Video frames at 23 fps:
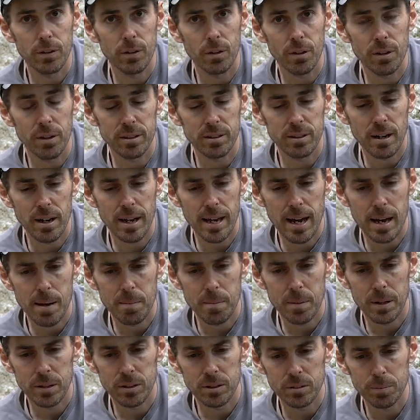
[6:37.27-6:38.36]
Not that I
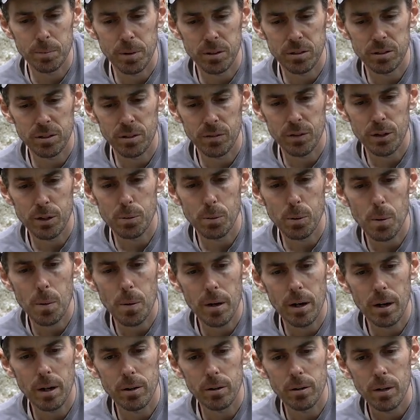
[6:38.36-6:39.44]
am, as most of you all
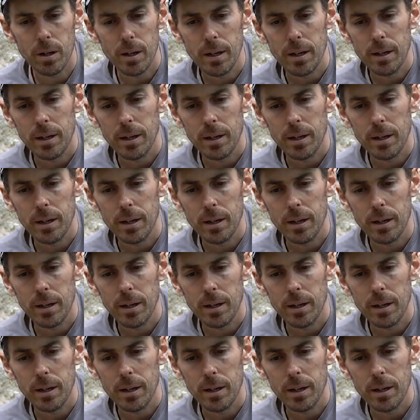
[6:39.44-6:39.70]
know.